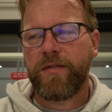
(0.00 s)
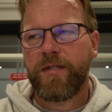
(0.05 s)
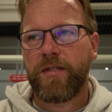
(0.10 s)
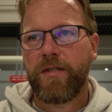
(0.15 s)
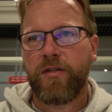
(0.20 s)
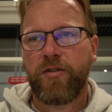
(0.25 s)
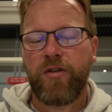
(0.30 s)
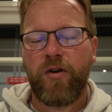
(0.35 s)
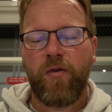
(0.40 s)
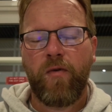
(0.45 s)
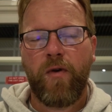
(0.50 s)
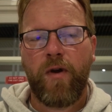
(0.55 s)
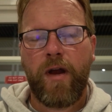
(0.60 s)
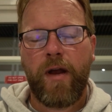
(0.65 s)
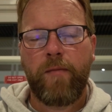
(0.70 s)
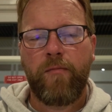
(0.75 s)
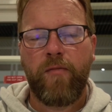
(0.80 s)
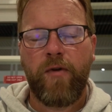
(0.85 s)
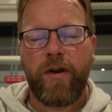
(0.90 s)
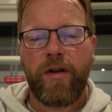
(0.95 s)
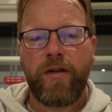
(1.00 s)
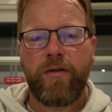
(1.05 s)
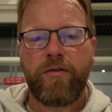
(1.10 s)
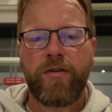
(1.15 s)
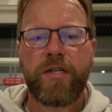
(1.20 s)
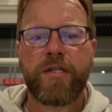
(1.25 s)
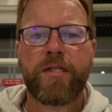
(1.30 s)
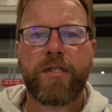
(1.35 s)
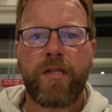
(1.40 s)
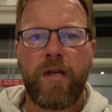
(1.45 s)
It's a show where I bring you
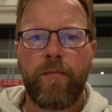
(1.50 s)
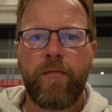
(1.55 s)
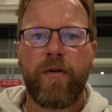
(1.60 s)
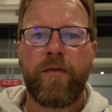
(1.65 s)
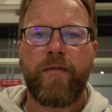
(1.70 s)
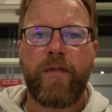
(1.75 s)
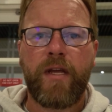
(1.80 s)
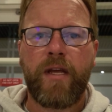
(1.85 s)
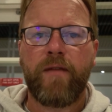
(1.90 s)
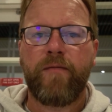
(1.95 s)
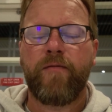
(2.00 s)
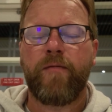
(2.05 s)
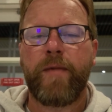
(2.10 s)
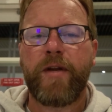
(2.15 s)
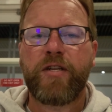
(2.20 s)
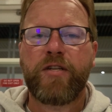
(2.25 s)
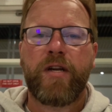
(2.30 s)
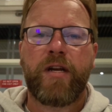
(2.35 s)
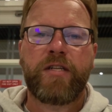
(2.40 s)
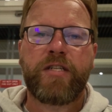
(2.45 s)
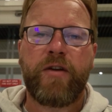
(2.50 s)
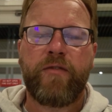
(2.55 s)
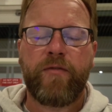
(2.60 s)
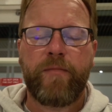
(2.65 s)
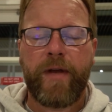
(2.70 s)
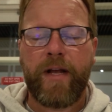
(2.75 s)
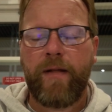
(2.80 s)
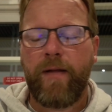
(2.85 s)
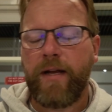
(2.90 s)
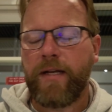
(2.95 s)
just some of the information I share with
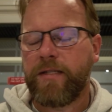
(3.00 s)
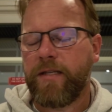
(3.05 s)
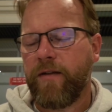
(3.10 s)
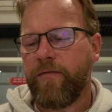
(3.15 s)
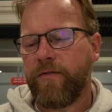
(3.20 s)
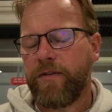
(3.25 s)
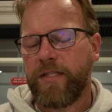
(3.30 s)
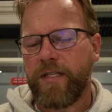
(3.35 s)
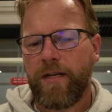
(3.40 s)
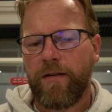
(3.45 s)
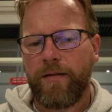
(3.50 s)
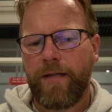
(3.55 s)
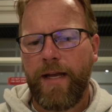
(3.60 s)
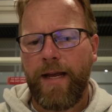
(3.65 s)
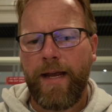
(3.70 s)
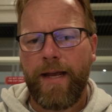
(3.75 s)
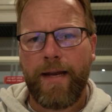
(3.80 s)
my clients every single day,